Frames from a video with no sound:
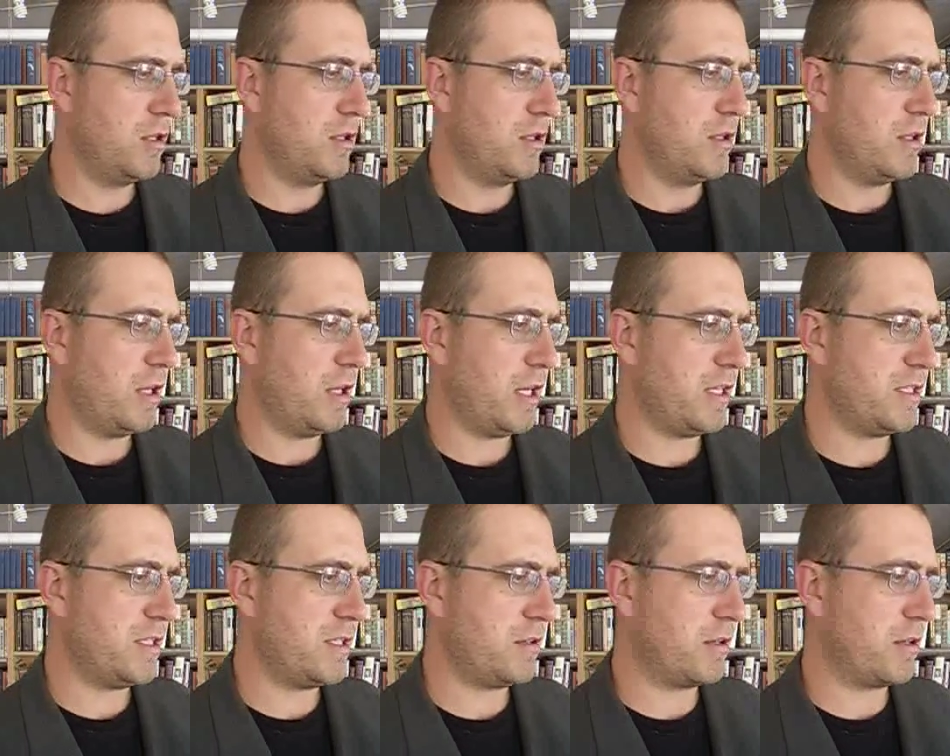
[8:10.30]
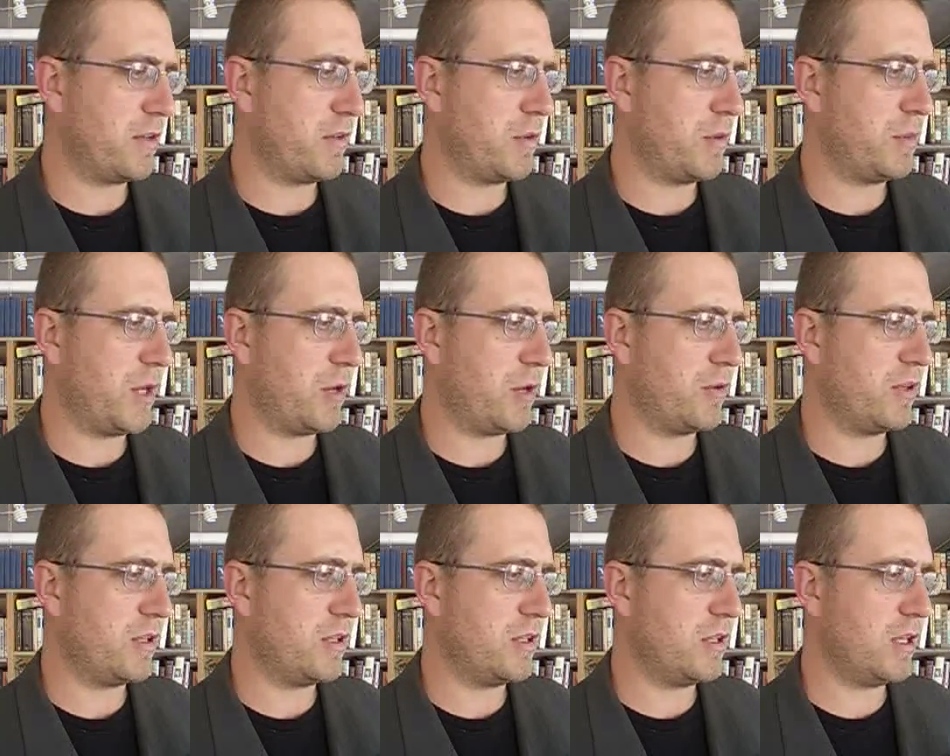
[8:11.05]
hides that are given him. Now,
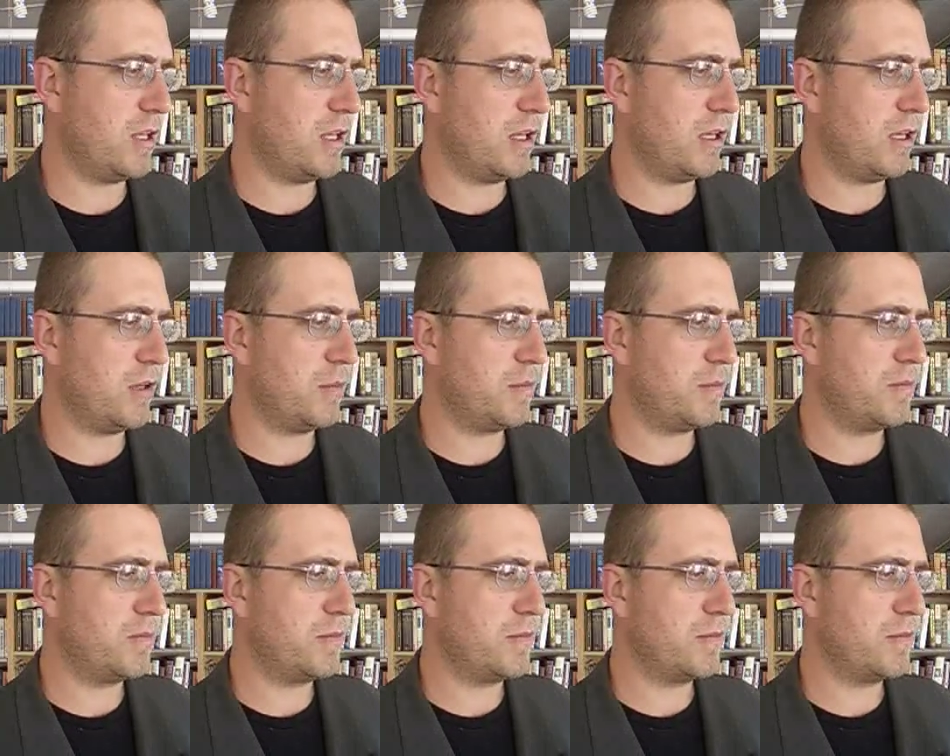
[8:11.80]
um,